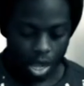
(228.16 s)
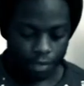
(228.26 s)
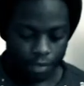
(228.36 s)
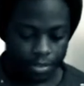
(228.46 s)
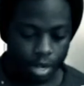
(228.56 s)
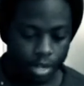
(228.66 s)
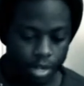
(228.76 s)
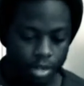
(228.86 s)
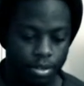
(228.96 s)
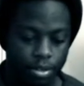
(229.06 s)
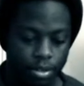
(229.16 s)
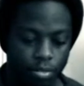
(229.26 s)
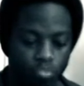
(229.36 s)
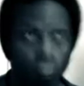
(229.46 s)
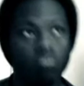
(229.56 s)
I've skated
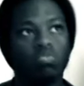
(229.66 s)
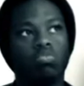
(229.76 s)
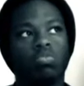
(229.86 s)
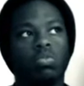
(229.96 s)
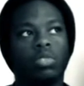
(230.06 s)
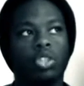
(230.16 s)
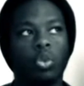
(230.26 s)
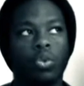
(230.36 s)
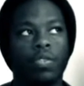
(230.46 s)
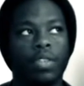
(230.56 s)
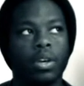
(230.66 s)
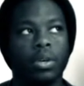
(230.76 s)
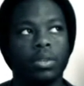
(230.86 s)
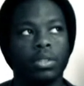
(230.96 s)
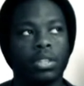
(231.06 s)
2 of
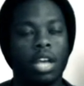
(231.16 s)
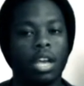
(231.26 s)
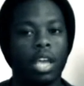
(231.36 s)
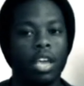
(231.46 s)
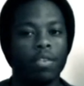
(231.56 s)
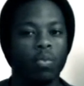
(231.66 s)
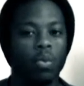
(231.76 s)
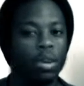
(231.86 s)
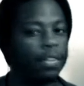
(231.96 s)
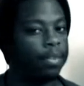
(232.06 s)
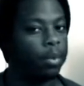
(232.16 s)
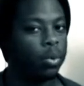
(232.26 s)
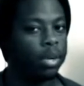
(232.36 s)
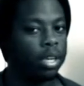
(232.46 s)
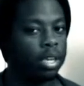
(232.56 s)
those. I gave one of them
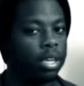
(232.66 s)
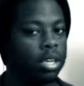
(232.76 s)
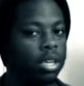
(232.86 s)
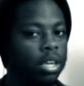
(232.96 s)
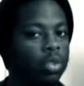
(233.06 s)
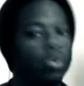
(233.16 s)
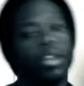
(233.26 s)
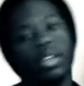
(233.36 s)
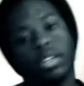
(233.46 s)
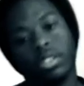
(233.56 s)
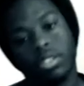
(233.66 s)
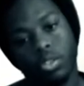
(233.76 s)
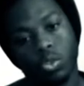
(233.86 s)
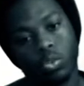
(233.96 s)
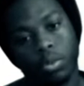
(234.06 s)
away in order to get
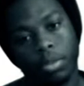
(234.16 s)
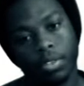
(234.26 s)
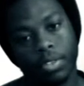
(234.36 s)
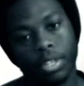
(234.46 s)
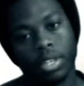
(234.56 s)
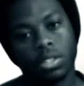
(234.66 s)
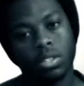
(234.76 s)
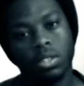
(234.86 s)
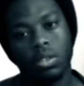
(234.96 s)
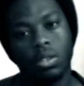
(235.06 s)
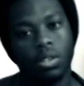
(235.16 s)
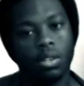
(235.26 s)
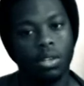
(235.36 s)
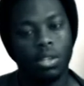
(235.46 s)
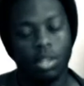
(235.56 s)
2 Sweet Beaver decks,
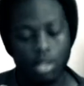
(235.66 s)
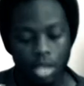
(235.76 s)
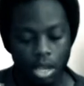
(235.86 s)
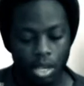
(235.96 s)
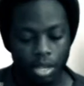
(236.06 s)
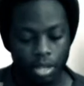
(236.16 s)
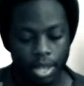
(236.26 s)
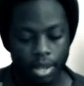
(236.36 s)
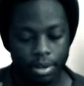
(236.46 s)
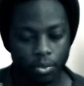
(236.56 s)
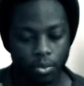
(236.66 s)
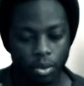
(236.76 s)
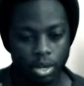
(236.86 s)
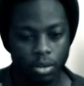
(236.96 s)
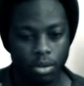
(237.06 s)
and that has
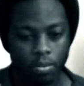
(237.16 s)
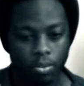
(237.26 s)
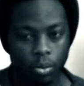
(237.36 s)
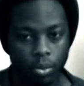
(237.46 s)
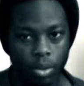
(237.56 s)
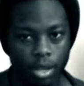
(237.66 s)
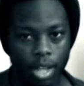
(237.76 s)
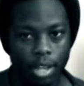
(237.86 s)
worked out pretty well.